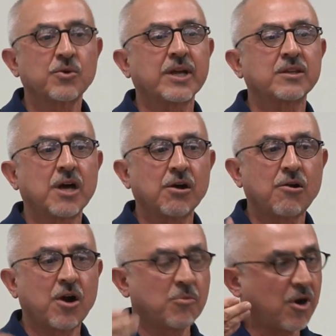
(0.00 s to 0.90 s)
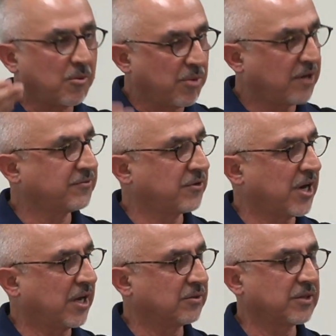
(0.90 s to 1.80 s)
who had now come above
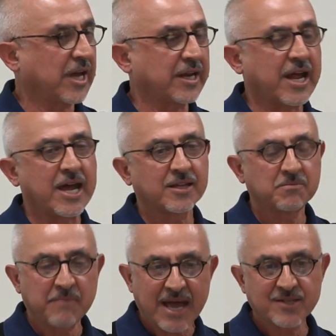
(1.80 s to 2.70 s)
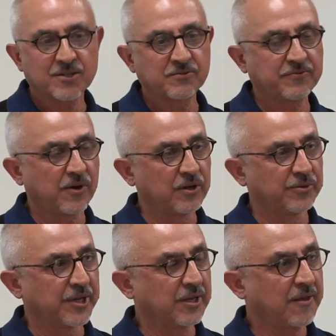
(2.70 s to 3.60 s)
ground and had massive
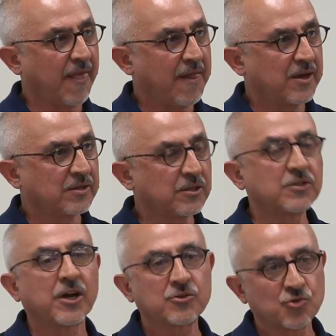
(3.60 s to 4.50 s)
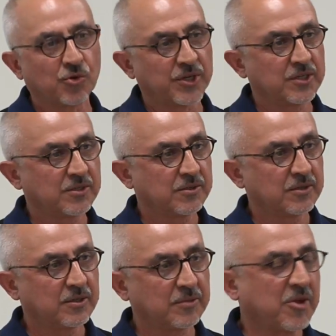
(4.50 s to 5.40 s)
following did not join.
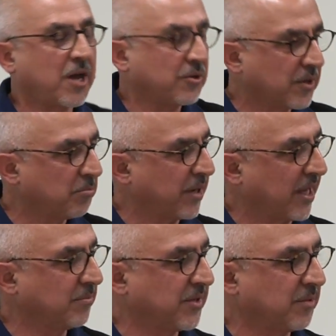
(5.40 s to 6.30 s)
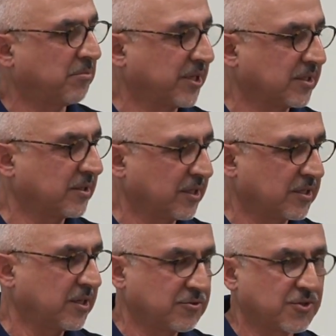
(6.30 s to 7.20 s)
I don't want to blame them, but it,
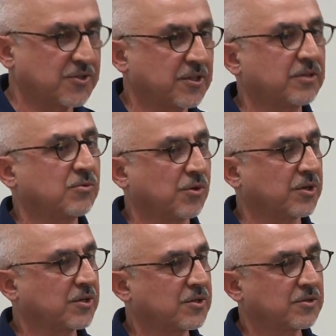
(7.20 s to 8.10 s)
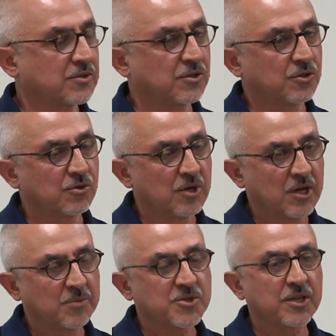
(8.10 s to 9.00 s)
it just didn't work. So
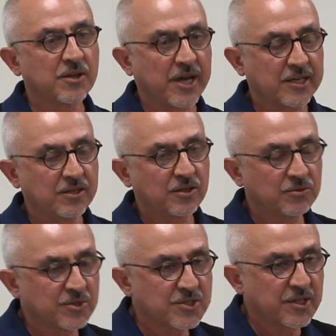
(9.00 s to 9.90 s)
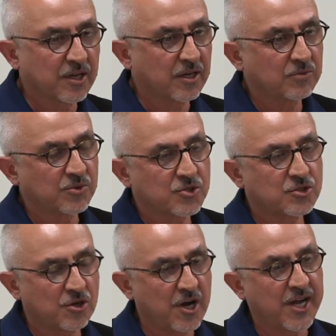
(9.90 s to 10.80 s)
I'm saying the idea was there, it was
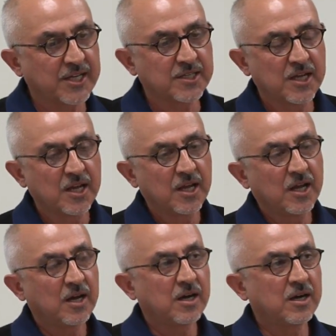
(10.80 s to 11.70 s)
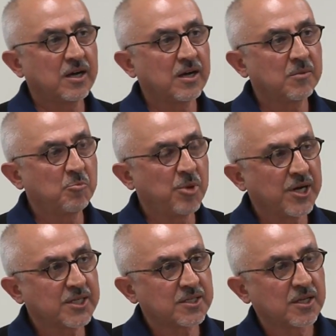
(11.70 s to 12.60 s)
tried, uh,
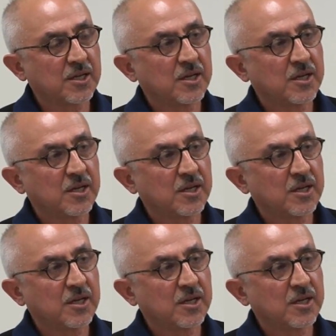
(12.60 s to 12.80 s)
but